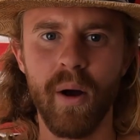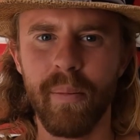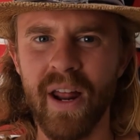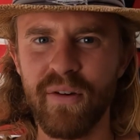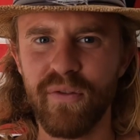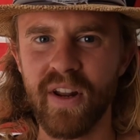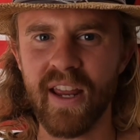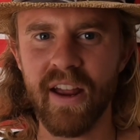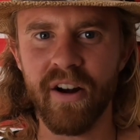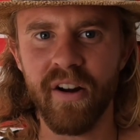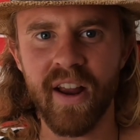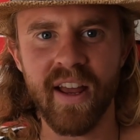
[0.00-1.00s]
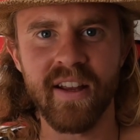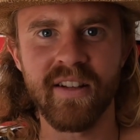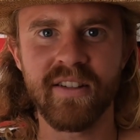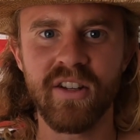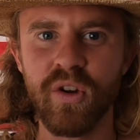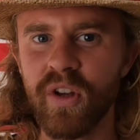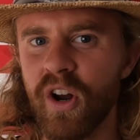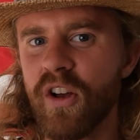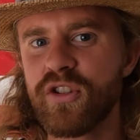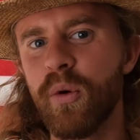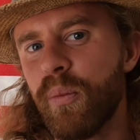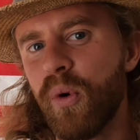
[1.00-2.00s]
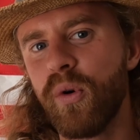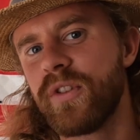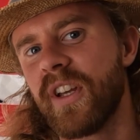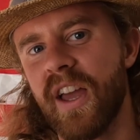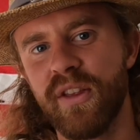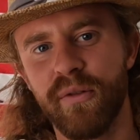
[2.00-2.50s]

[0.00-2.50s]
A benefit here is you can also pull together